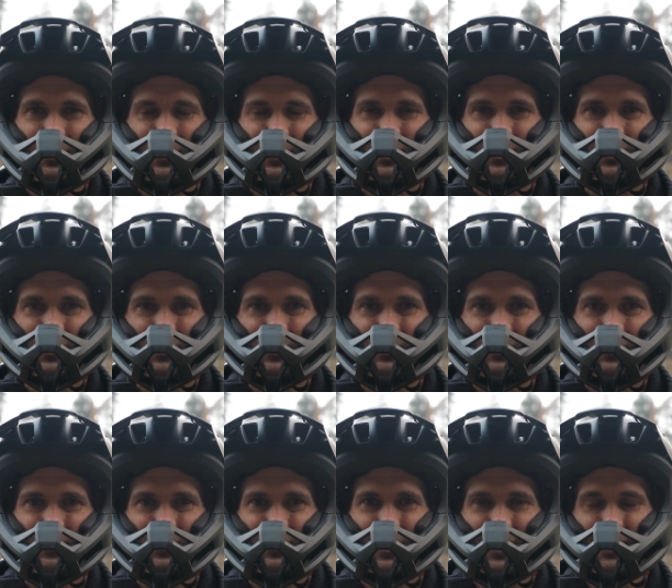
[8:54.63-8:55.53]
sized
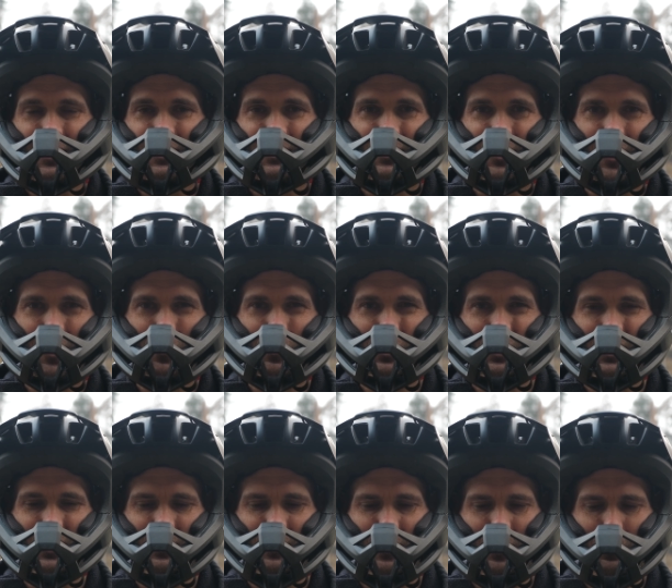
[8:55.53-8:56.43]
helmets, maybe
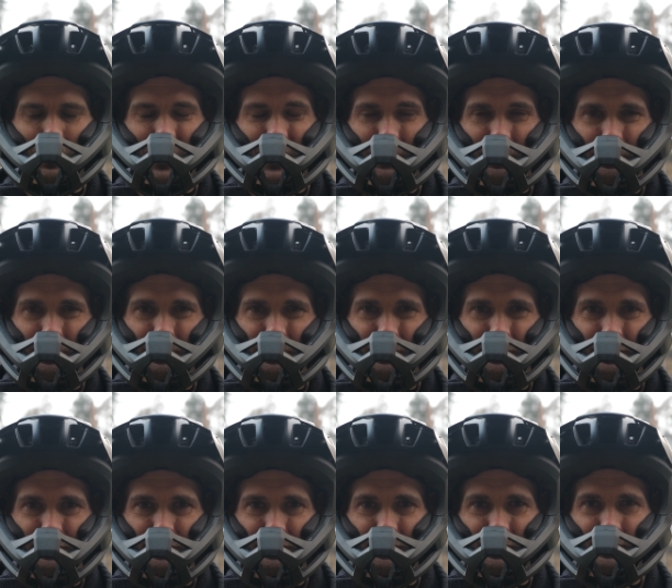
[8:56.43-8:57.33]
even on small
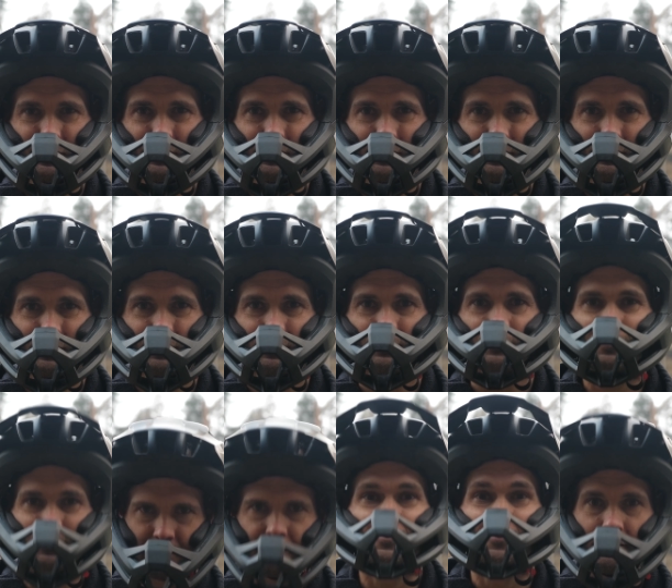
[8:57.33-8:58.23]
medium.
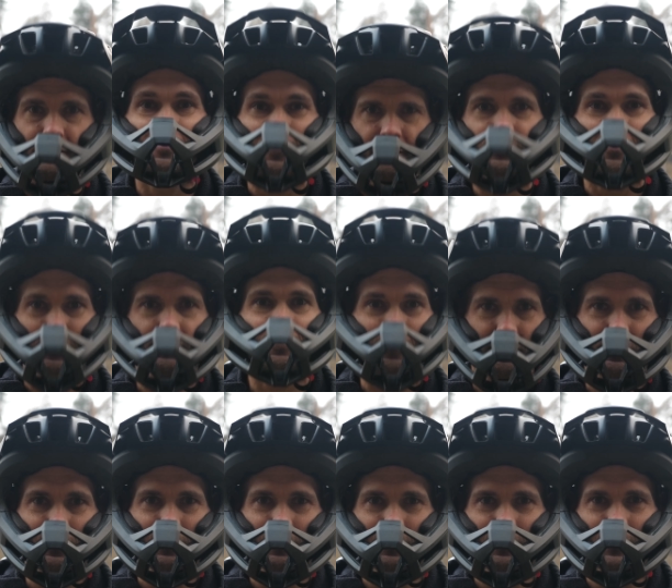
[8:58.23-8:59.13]
And uh,
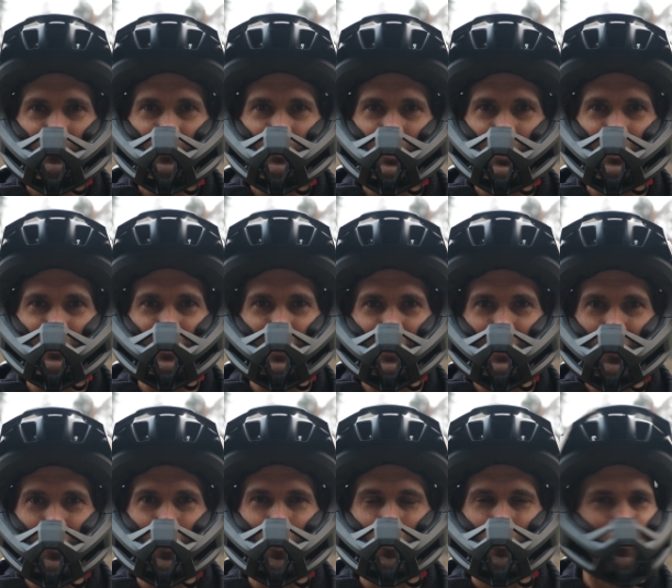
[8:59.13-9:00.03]
this thing was
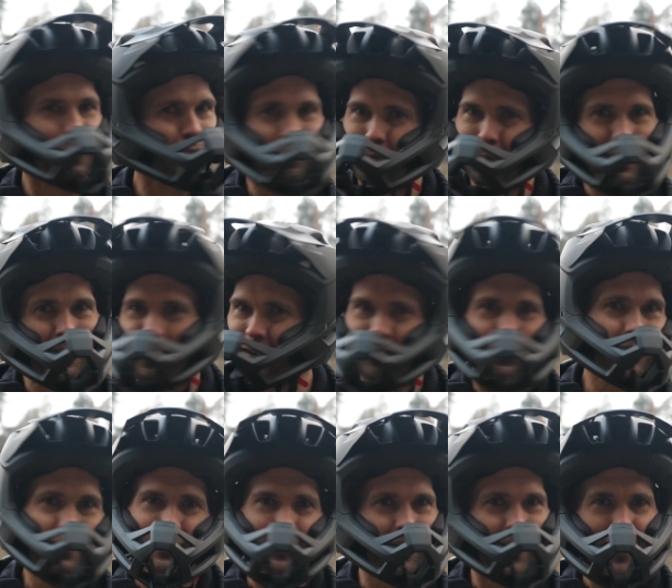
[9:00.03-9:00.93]
pretty
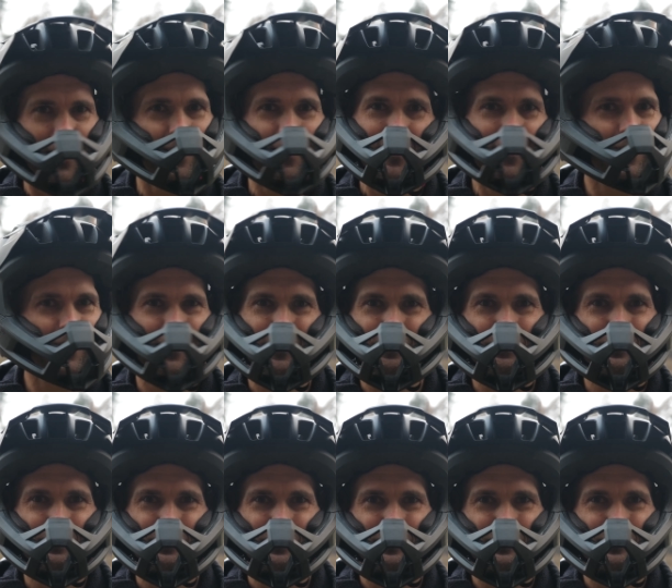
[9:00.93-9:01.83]
snug when I first
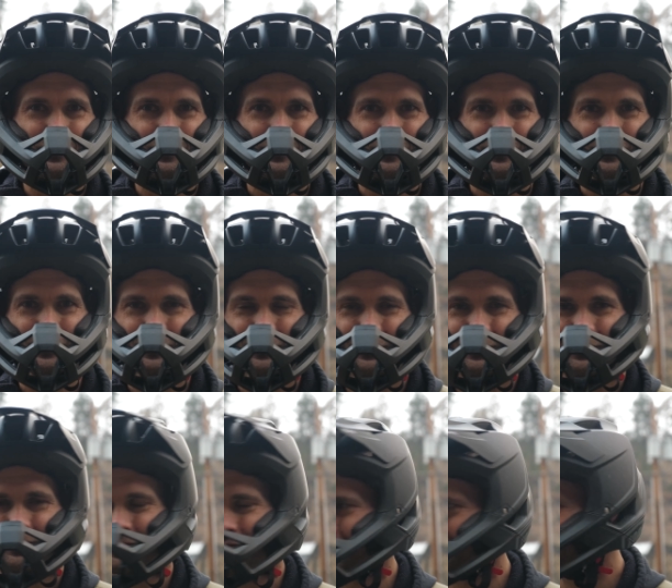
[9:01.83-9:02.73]
put it on.
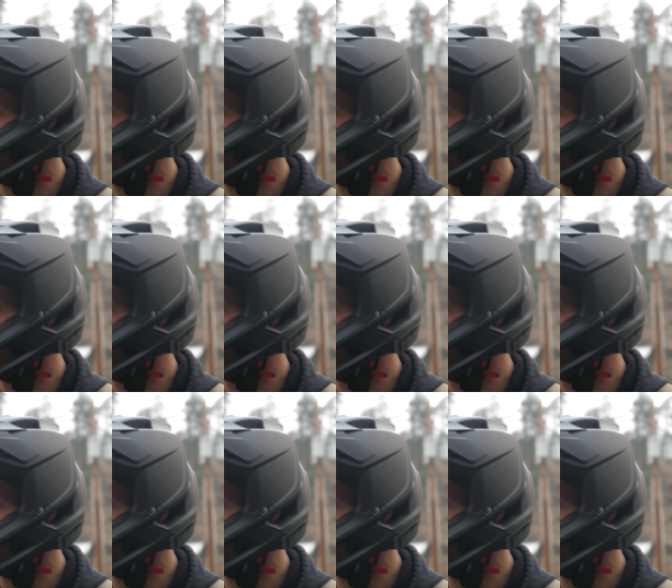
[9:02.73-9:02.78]
I